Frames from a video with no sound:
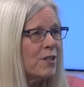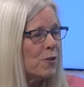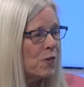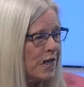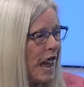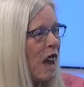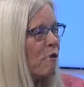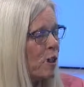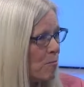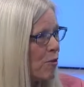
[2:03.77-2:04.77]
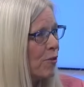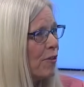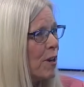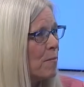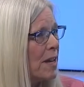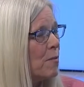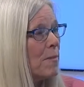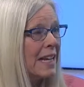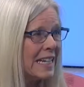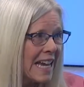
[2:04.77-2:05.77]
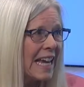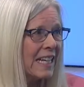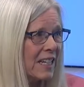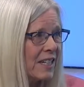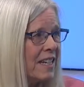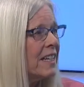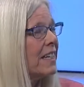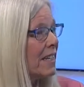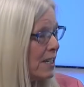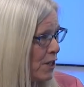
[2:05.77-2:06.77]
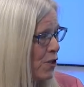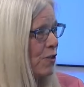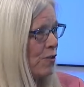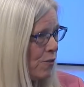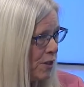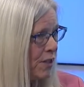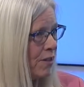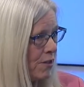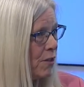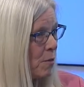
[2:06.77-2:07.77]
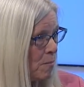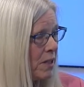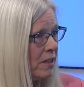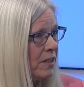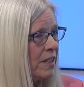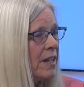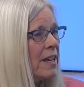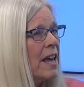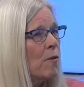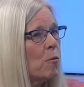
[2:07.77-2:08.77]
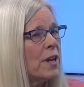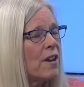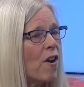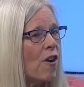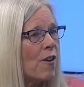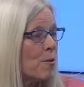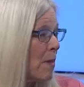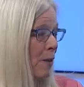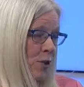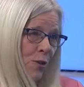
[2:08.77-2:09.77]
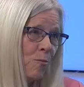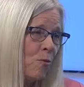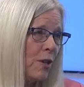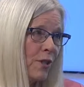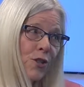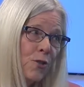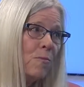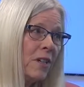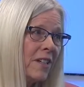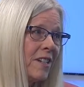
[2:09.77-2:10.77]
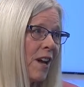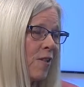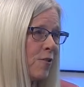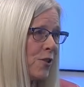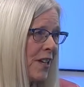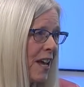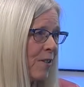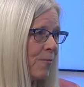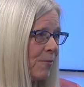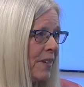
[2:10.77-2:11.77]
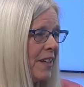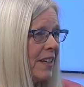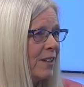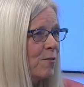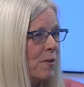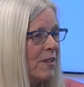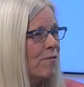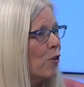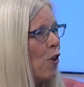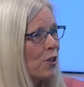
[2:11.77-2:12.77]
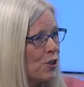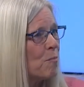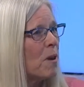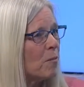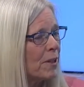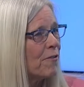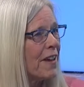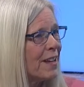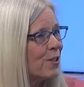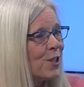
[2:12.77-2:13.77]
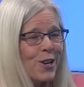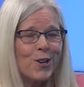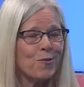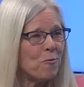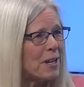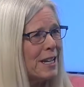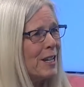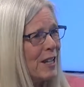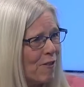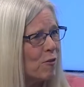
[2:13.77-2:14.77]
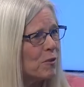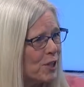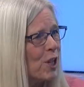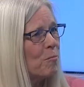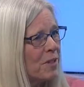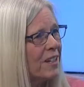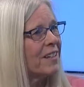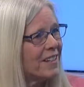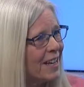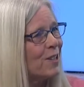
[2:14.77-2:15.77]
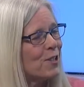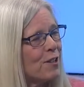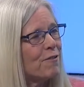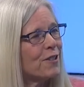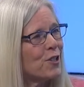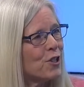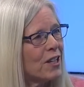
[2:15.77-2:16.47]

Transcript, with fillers: to staff and program and maintain it in addition to the build. We are at about $2.2 million now, and we've launched a public phase. We need everyone's help to get us to the finish line.